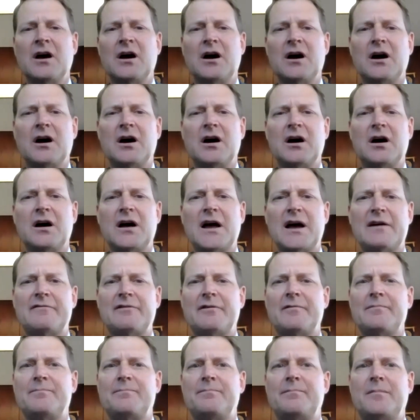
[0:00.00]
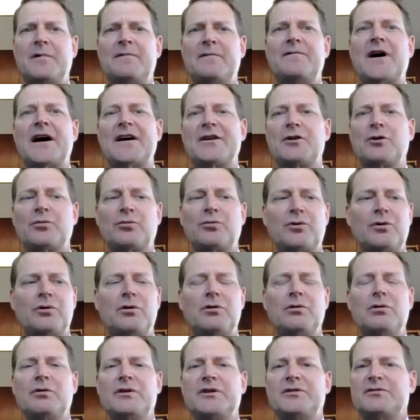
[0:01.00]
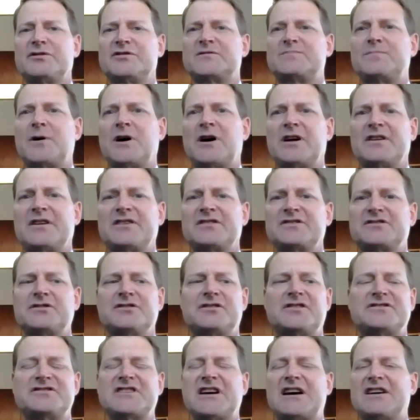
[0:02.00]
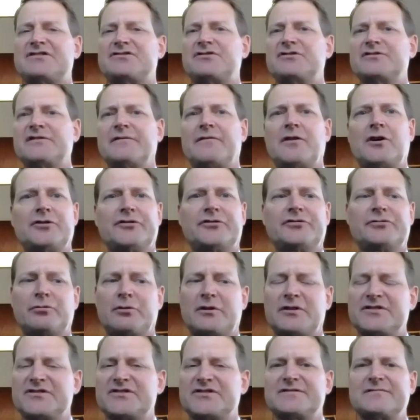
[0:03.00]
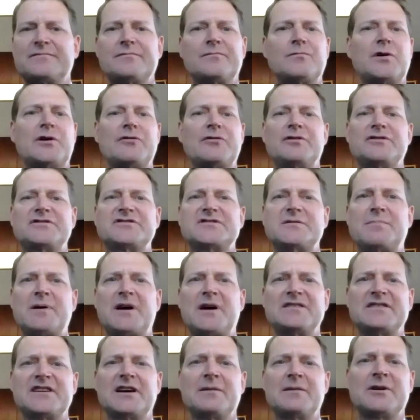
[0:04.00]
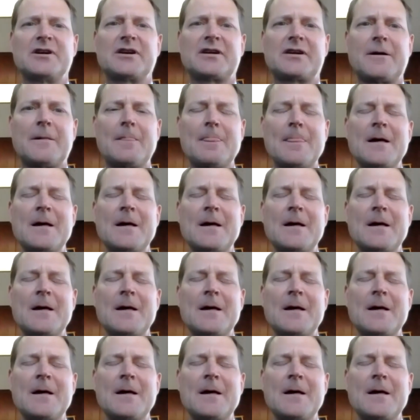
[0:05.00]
have a vital role in responding to disasters of all sorts, whether it's the pandemic,